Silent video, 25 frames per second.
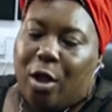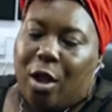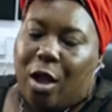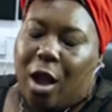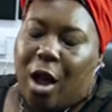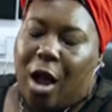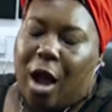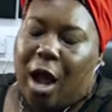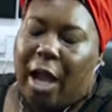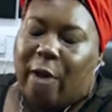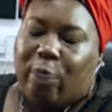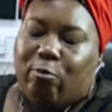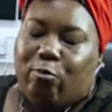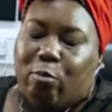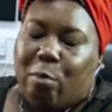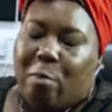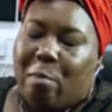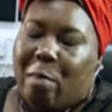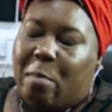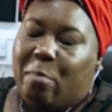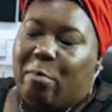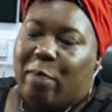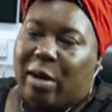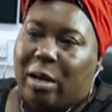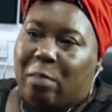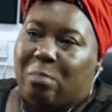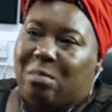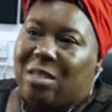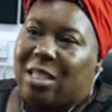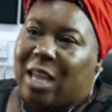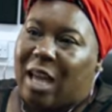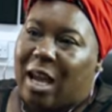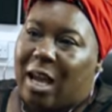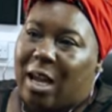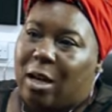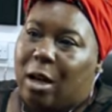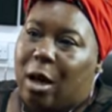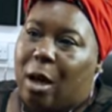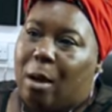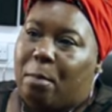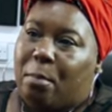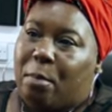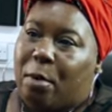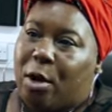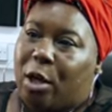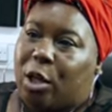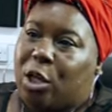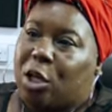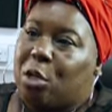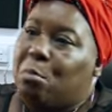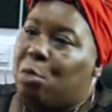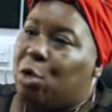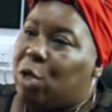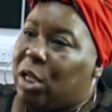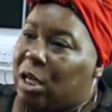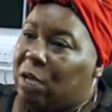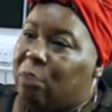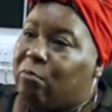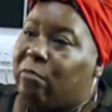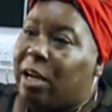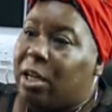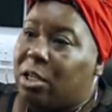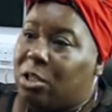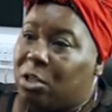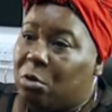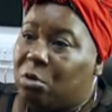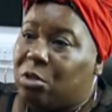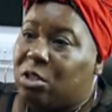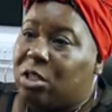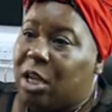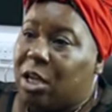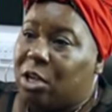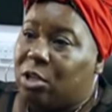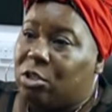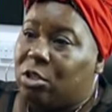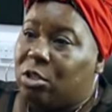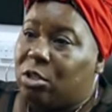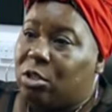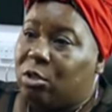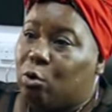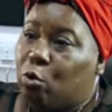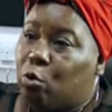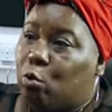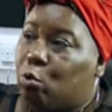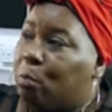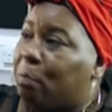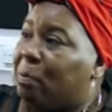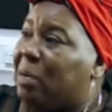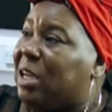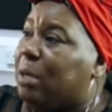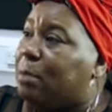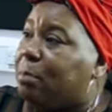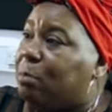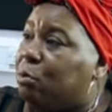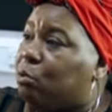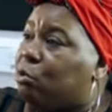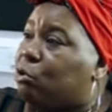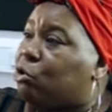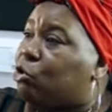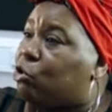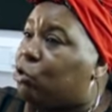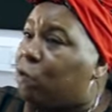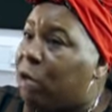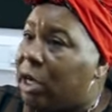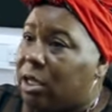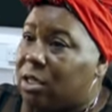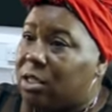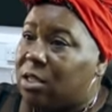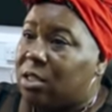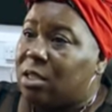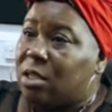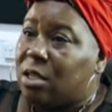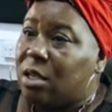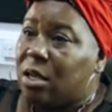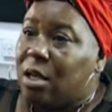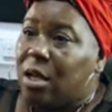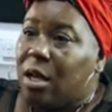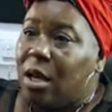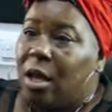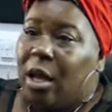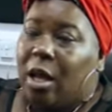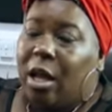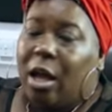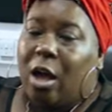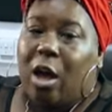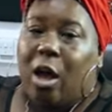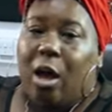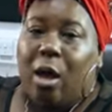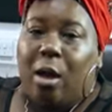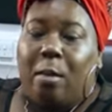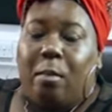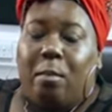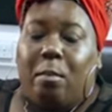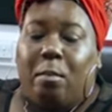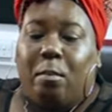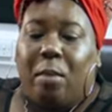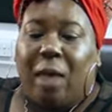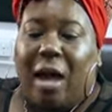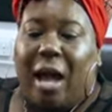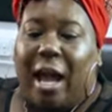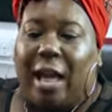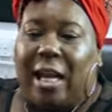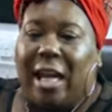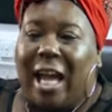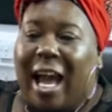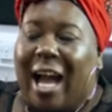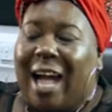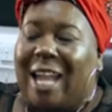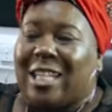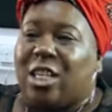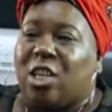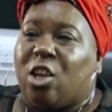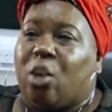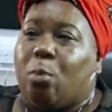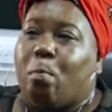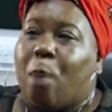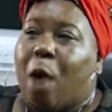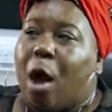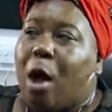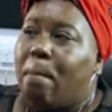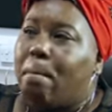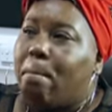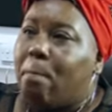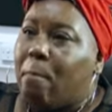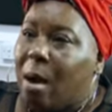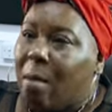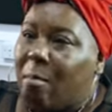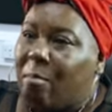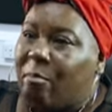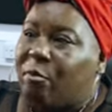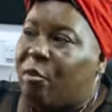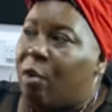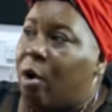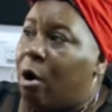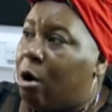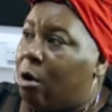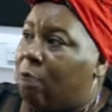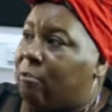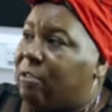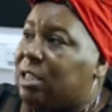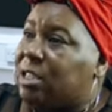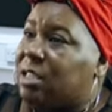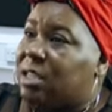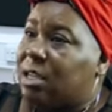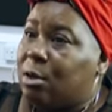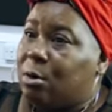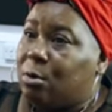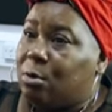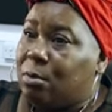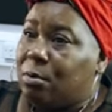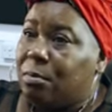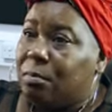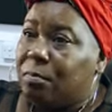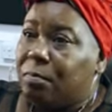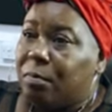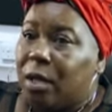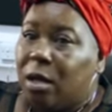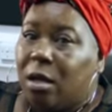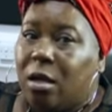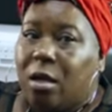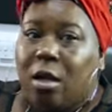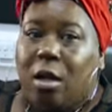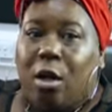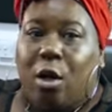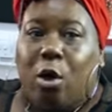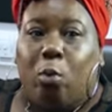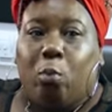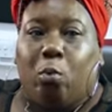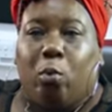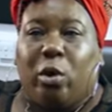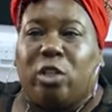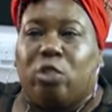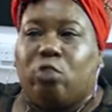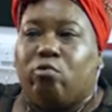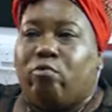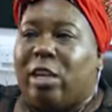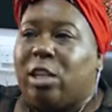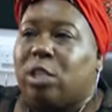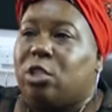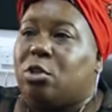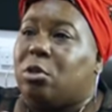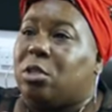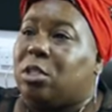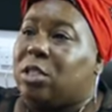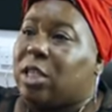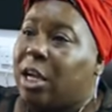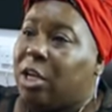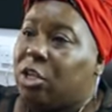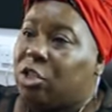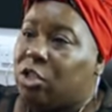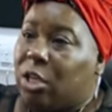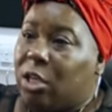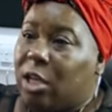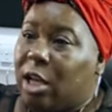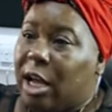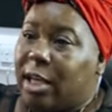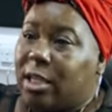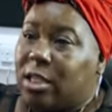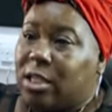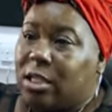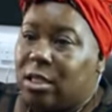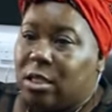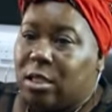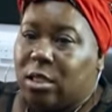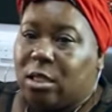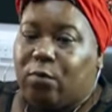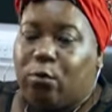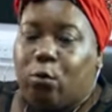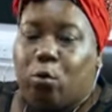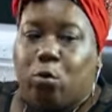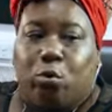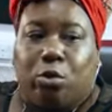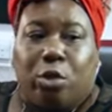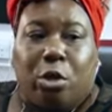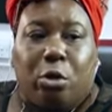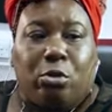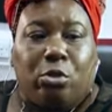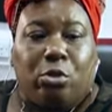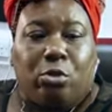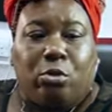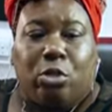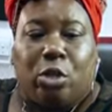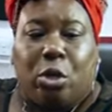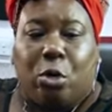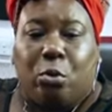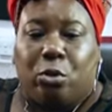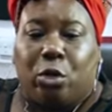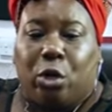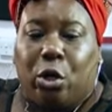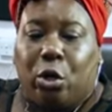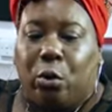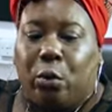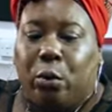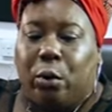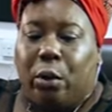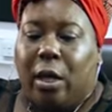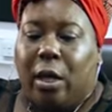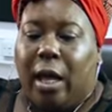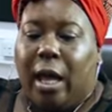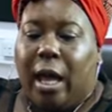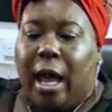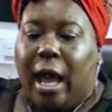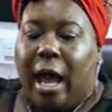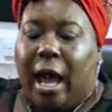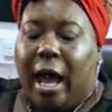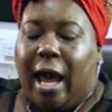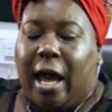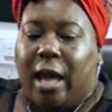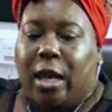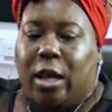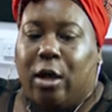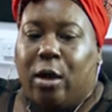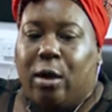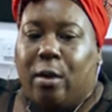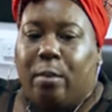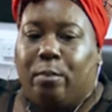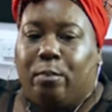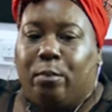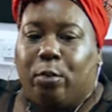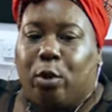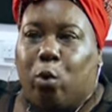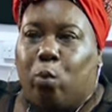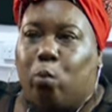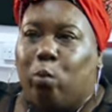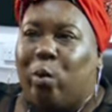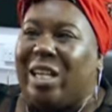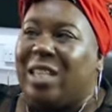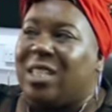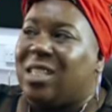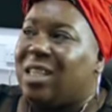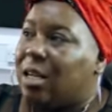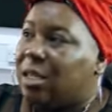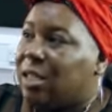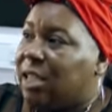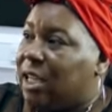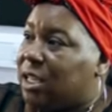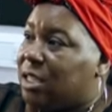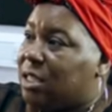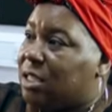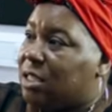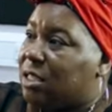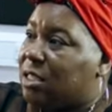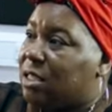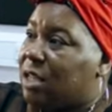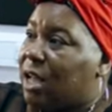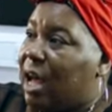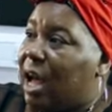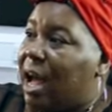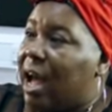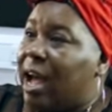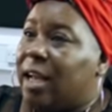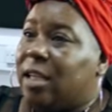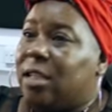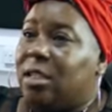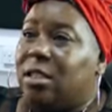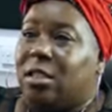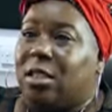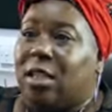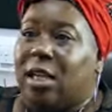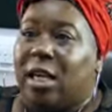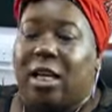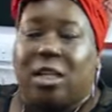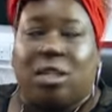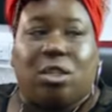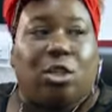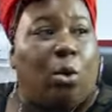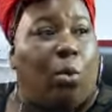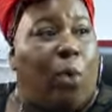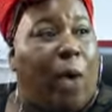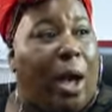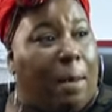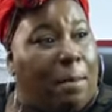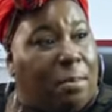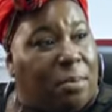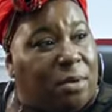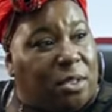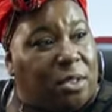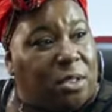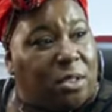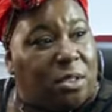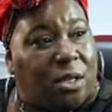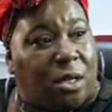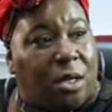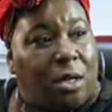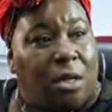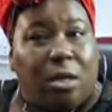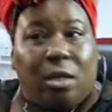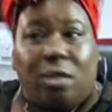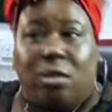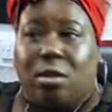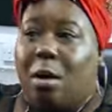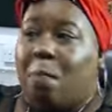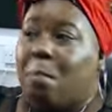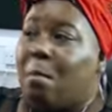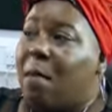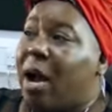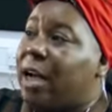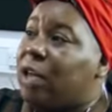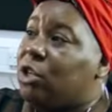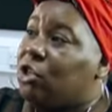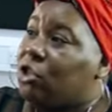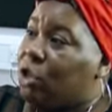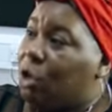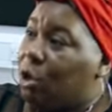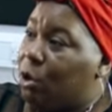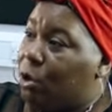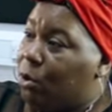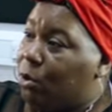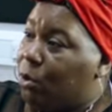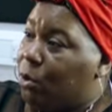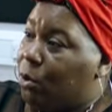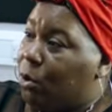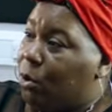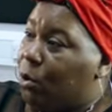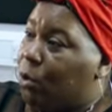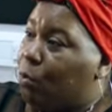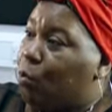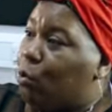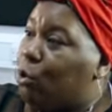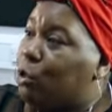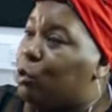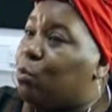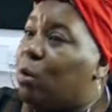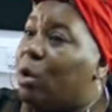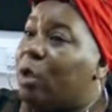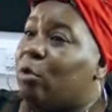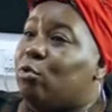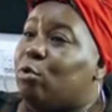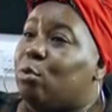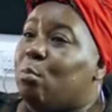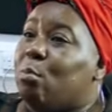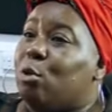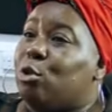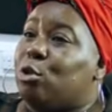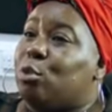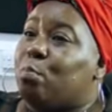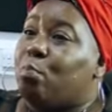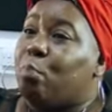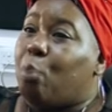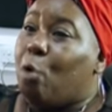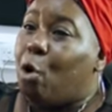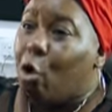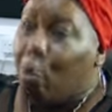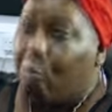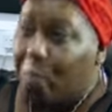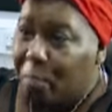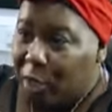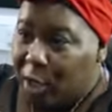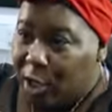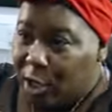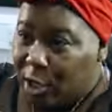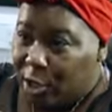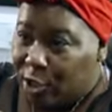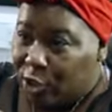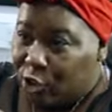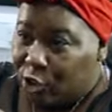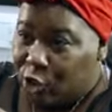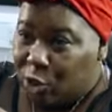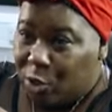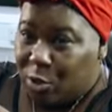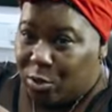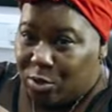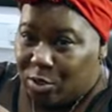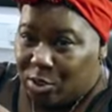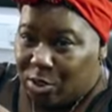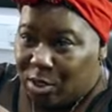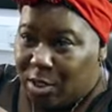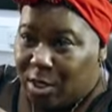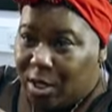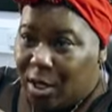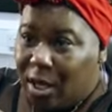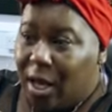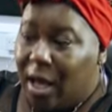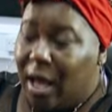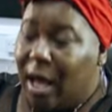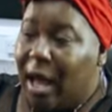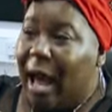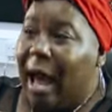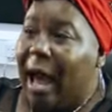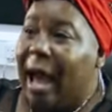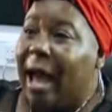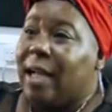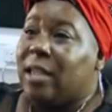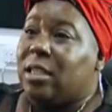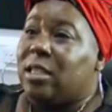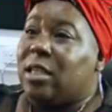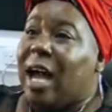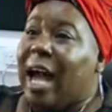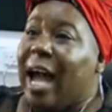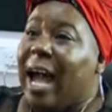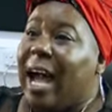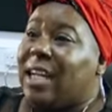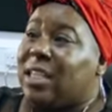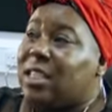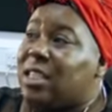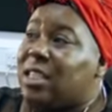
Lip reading: I remember him setting up a community radio station called People's Choice. And it had a month RSL, with radio station license, for all those who don't know. And we done this, and it so happened that my show was one of the most popular shows, and I had a